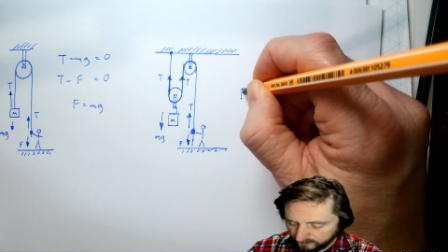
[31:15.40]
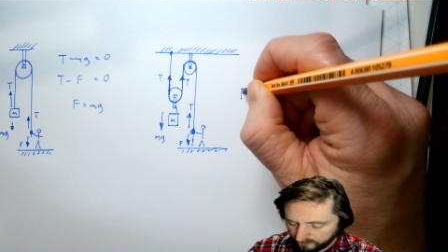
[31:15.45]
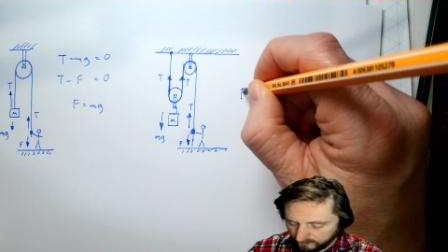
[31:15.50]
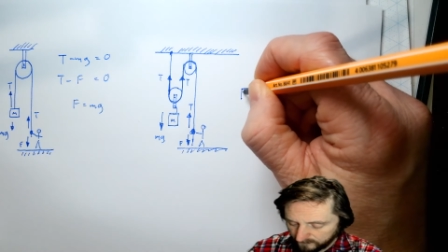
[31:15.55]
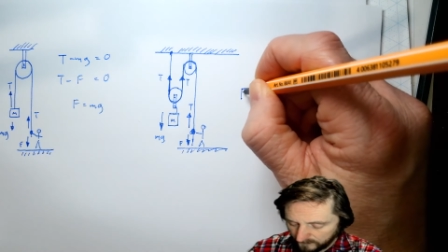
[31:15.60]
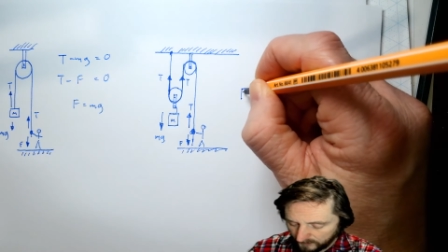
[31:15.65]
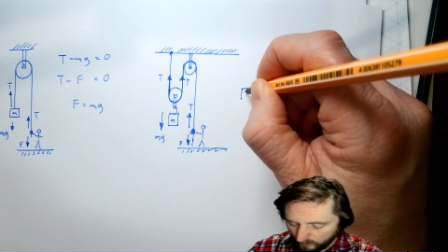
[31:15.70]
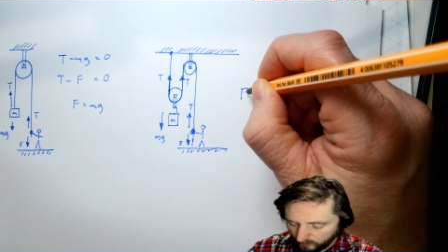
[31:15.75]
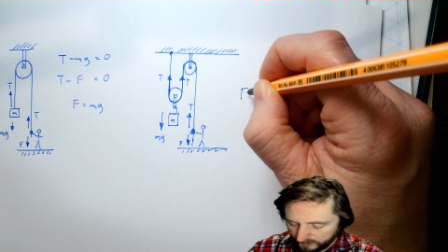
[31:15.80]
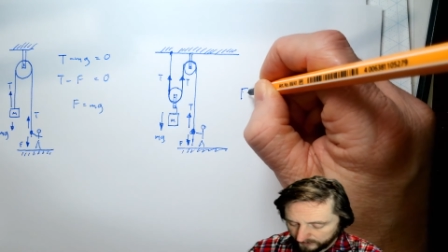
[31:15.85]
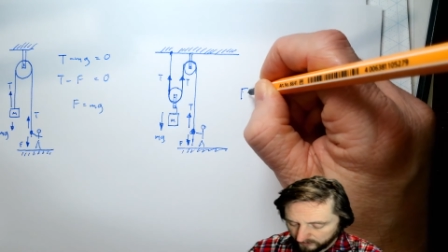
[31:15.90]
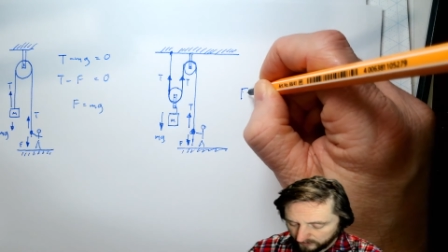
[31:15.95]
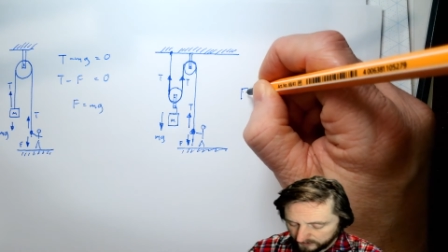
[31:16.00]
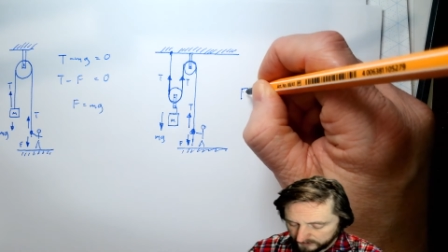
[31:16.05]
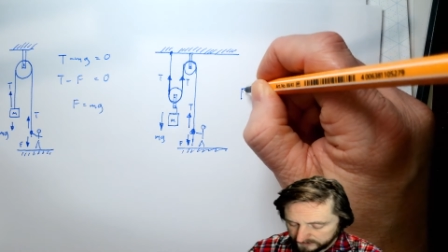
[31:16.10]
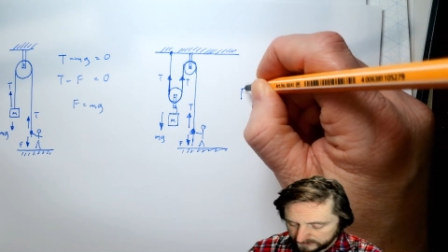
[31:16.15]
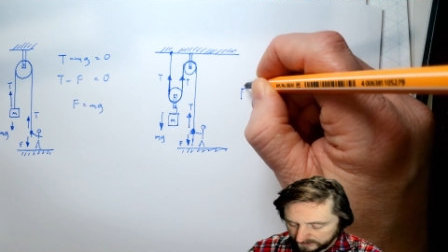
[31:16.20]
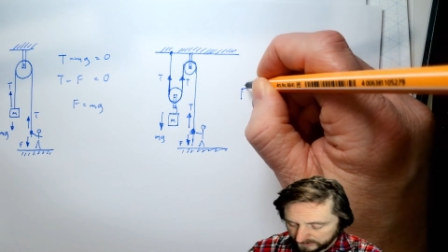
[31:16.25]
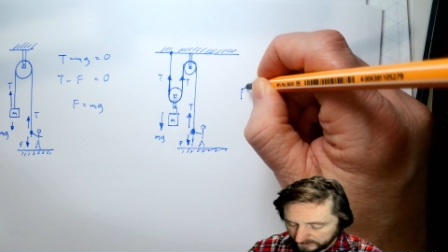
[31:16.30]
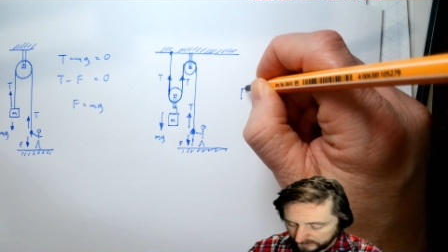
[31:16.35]
we're going
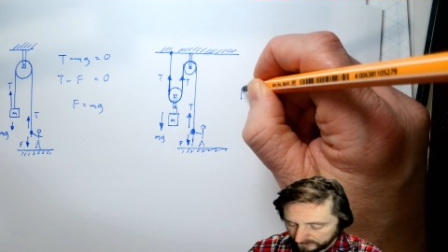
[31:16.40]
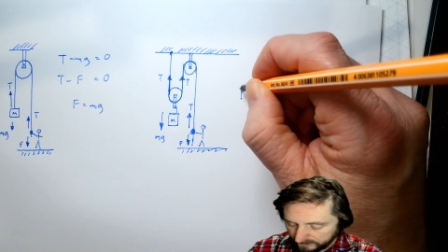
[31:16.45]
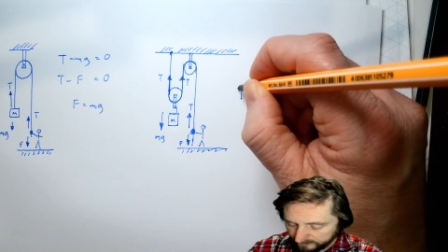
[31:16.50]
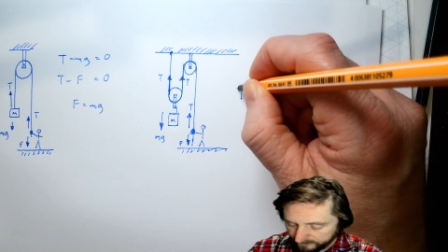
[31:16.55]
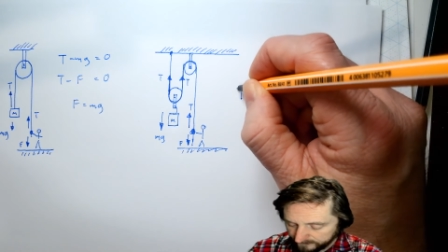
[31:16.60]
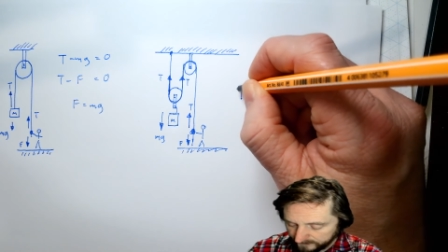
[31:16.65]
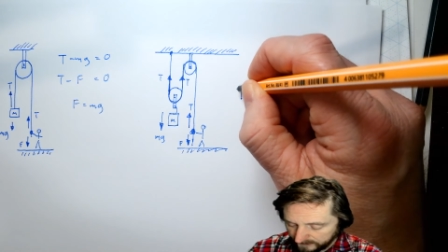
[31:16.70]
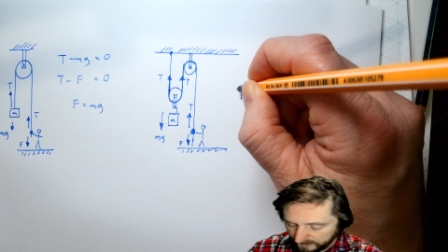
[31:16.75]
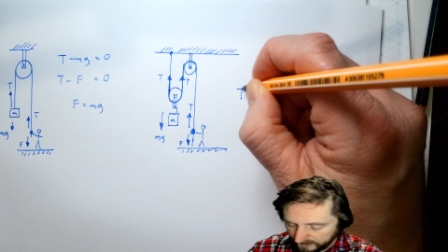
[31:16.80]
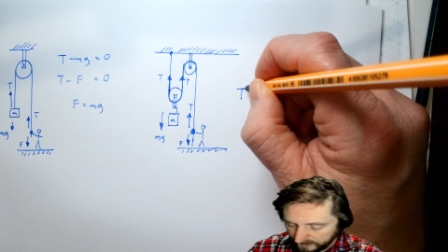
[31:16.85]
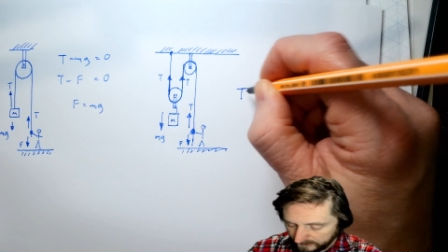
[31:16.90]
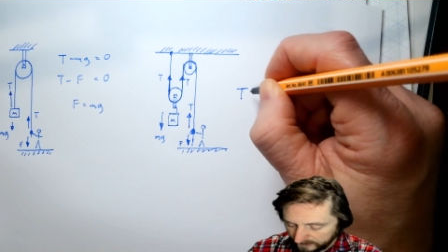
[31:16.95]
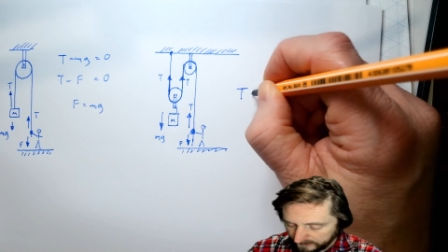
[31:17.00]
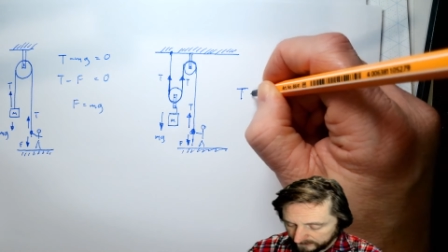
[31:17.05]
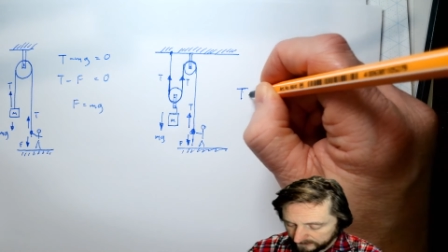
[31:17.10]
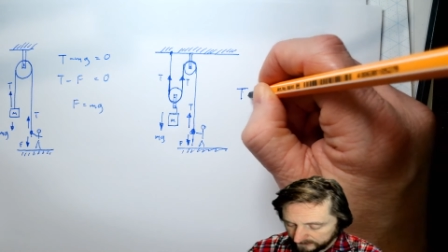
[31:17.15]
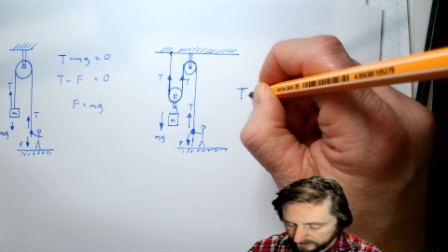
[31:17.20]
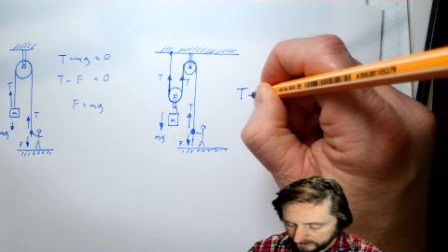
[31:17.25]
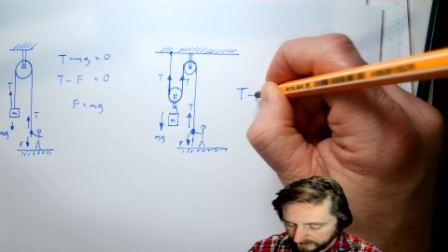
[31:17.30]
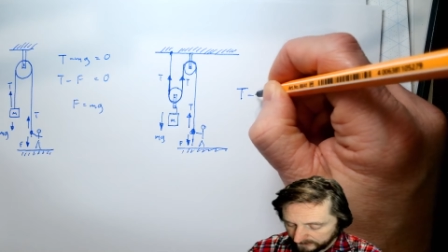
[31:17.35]
to have,
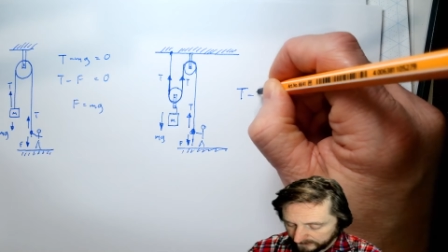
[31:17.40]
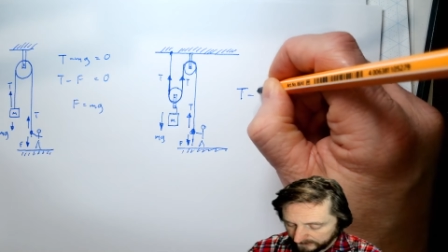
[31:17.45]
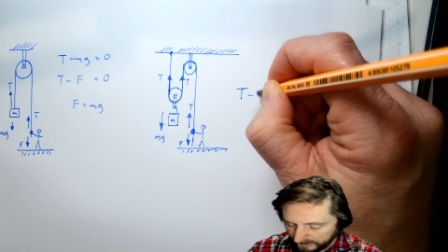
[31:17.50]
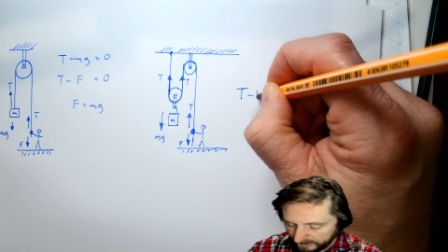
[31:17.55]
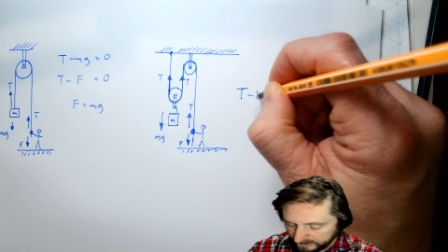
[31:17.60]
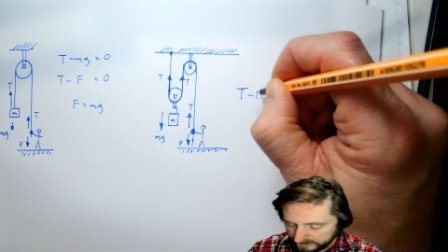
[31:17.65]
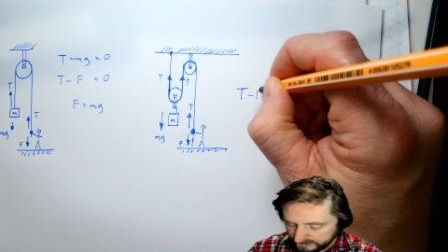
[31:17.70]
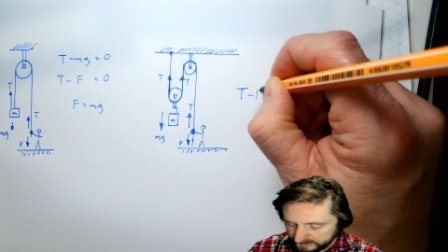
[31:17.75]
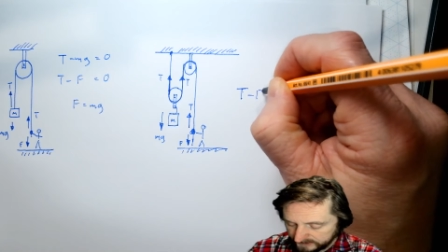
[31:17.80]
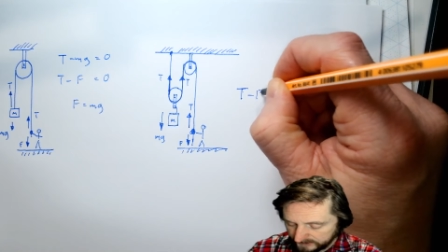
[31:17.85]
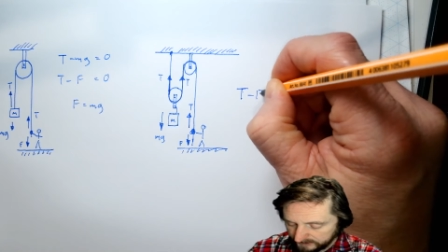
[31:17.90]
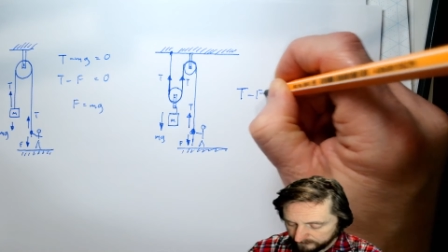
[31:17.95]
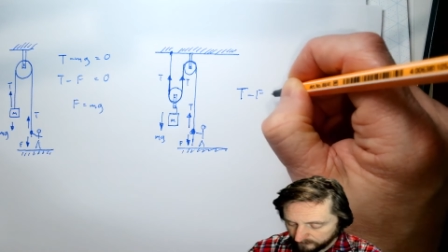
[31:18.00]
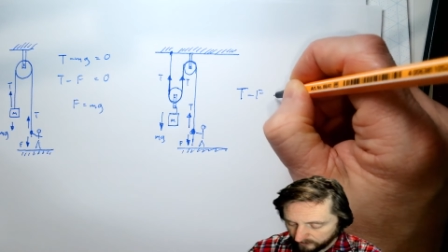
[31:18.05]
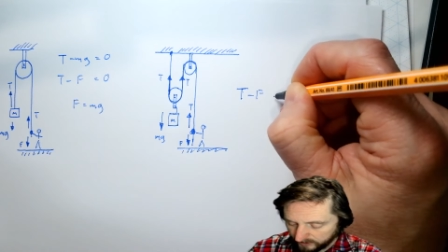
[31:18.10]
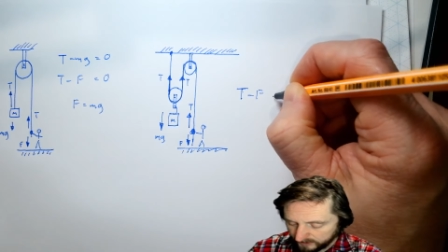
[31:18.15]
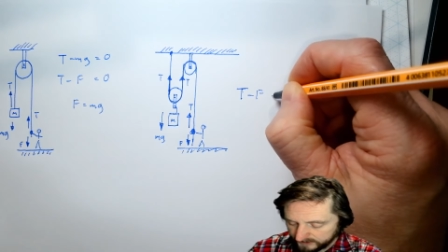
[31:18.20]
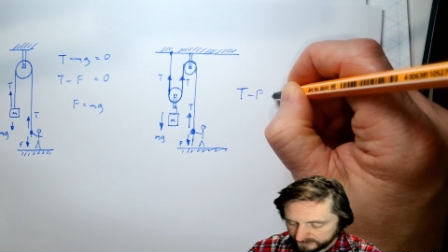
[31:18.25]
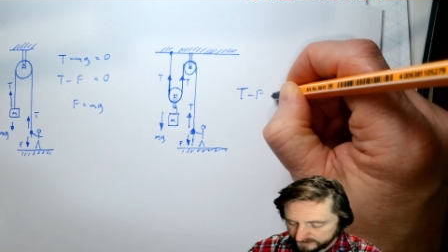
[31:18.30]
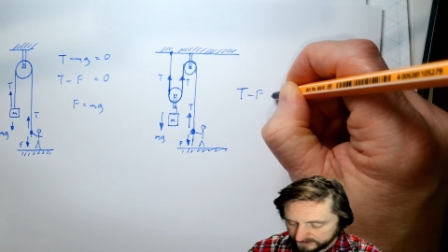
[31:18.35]
again, T
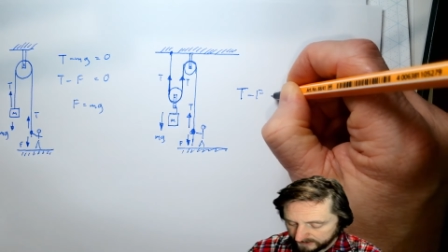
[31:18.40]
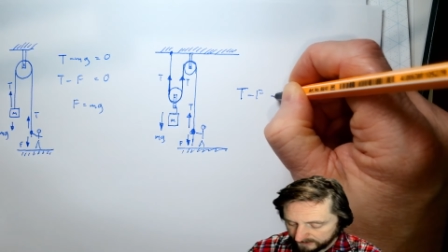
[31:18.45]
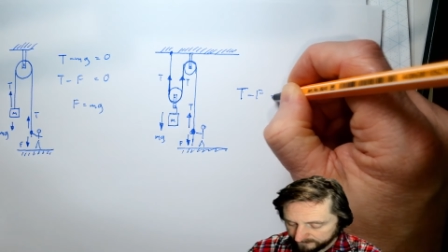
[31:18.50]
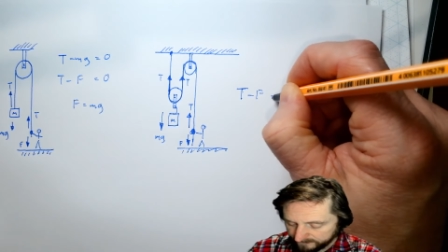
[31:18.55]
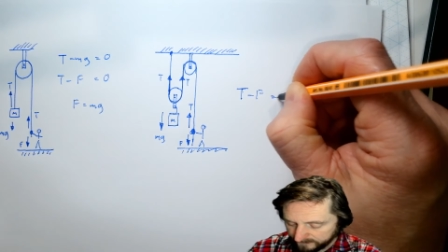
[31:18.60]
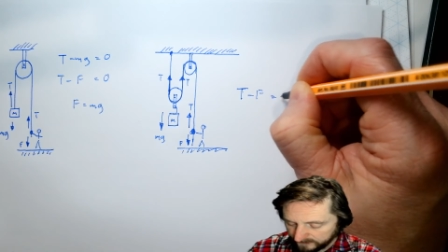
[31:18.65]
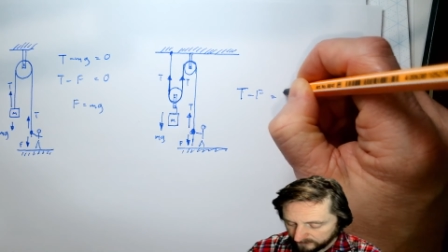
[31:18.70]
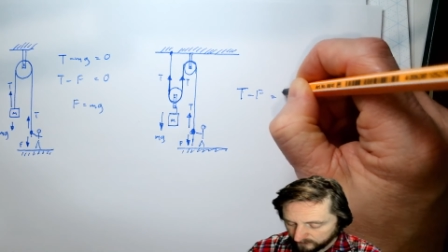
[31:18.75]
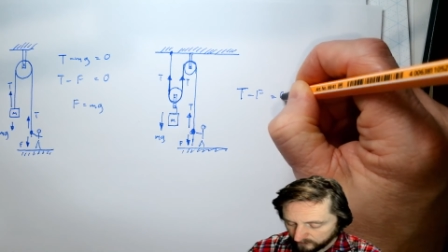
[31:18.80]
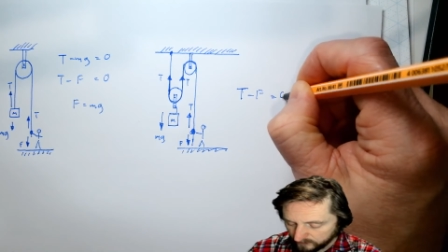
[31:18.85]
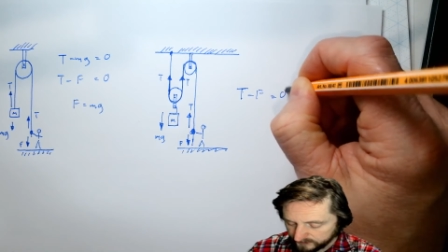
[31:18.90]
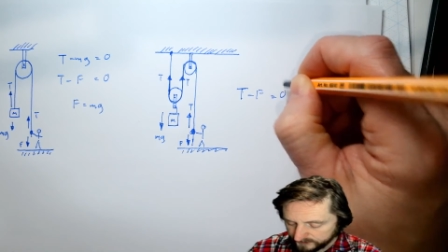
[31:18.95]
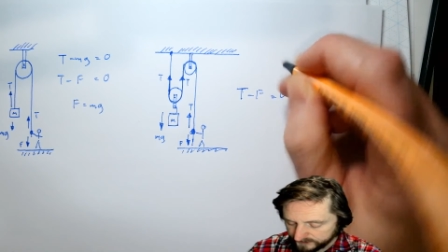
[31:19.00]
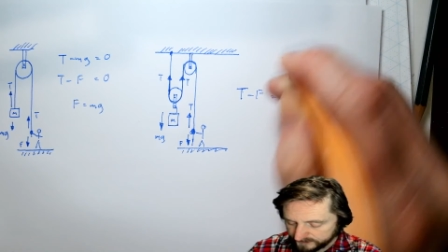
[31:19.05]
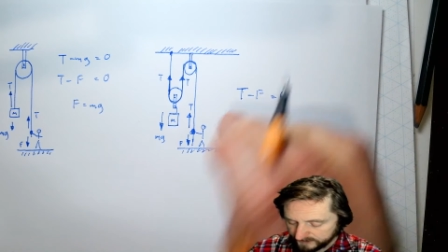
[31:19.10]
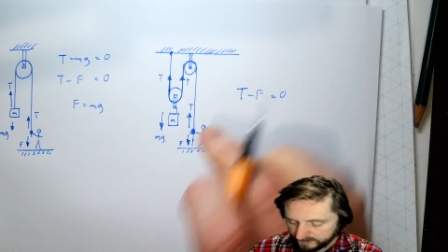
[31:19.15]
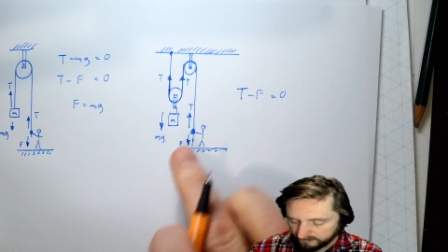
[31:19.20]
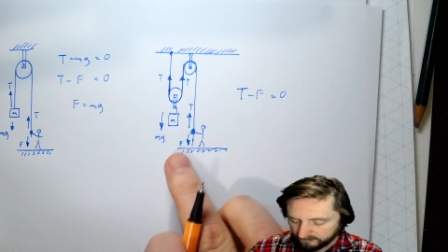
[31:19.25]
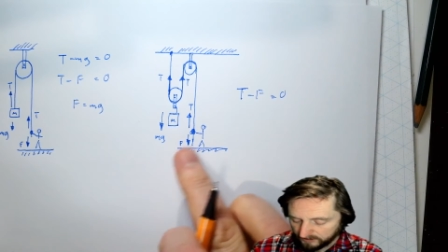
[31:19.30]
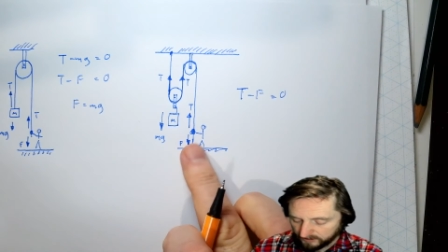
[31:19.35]
minus F equals
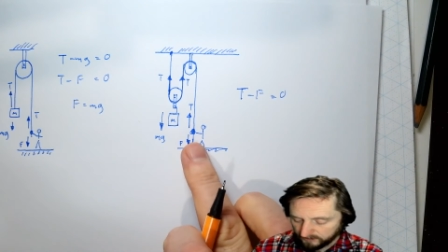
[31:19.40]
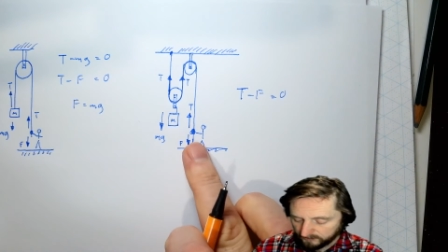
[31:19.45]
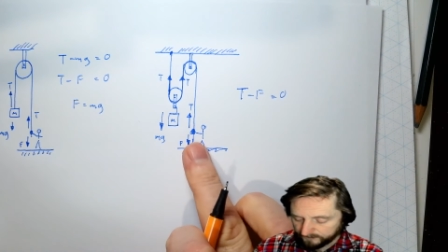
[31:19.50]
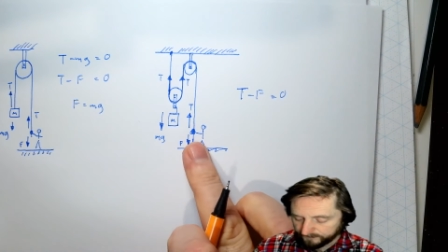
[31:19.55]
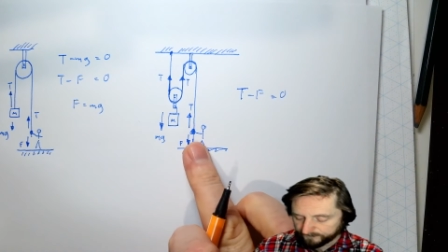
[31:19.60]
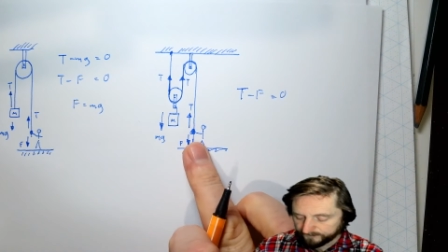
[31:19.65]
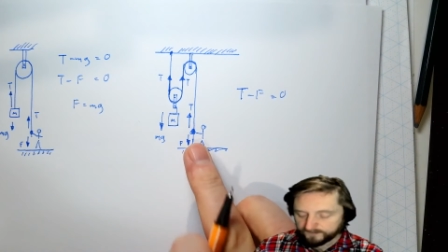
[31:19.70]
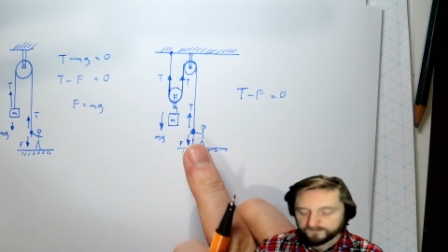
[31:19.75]
0.